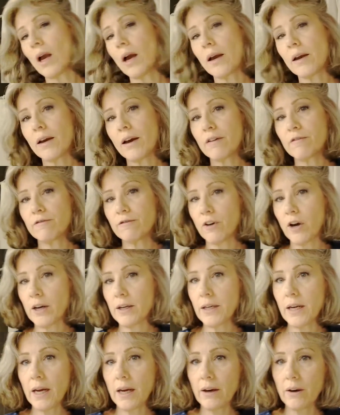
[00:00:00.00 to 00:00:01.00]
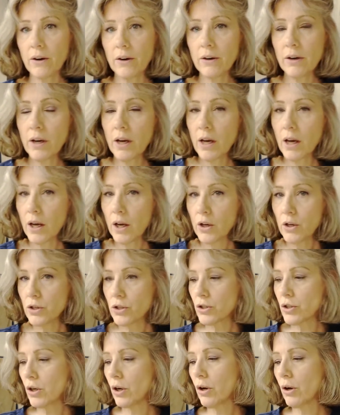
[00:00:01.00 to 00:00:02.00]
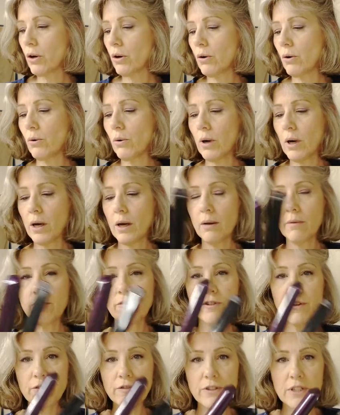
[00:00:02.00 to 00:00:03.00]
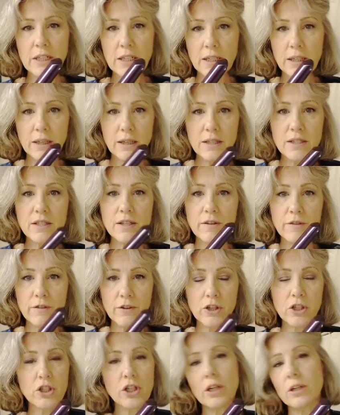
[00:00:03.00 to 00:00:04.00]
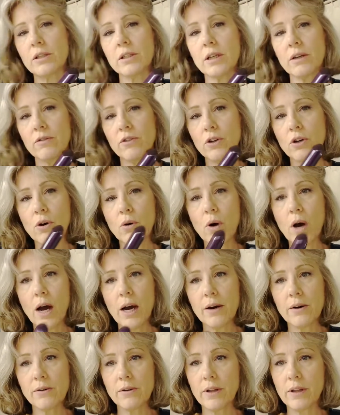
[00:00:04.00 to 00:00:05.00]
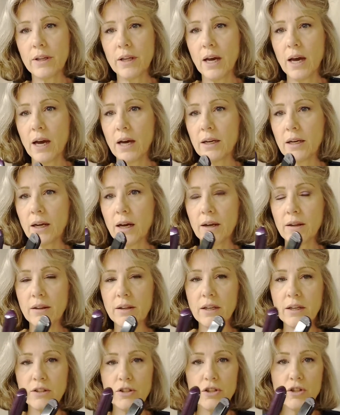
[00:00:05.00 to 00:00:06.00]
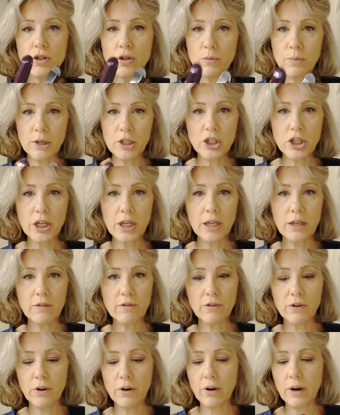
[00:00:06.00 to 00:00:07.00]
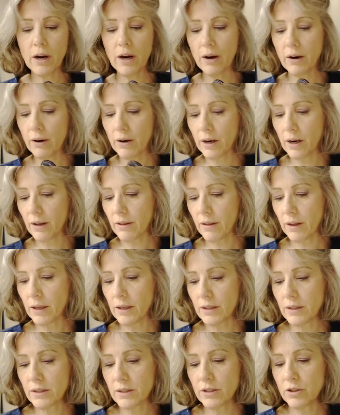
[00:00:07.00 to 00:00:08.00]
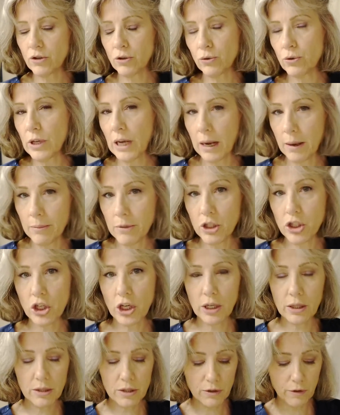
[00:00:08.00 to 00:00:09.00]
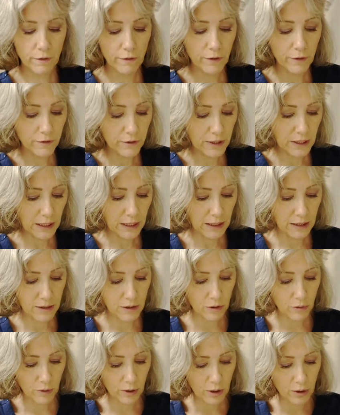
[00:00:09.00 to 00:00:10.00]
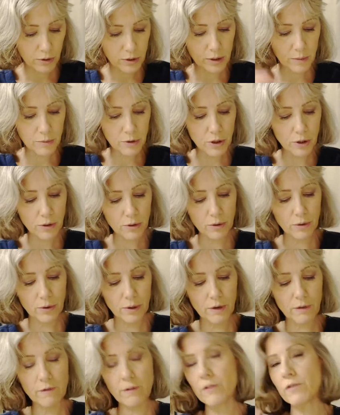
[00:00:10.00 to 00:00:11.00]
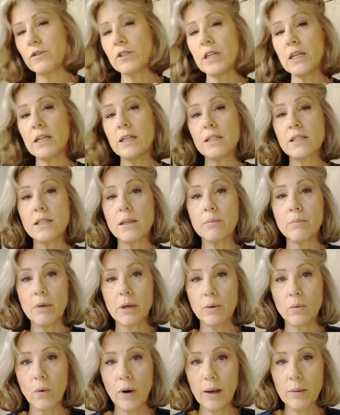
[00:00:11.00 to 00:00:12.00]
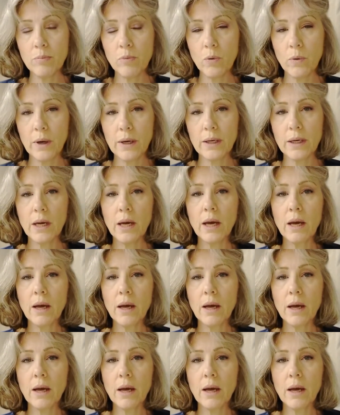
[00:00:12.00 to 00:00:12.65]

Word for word: I have fine hair. So um, 15 is sufficient. If you go higher than that, I think it's too much heat for your hair and I think it's too damaging. So 15, so it goes up to 30. 15 is the midway point.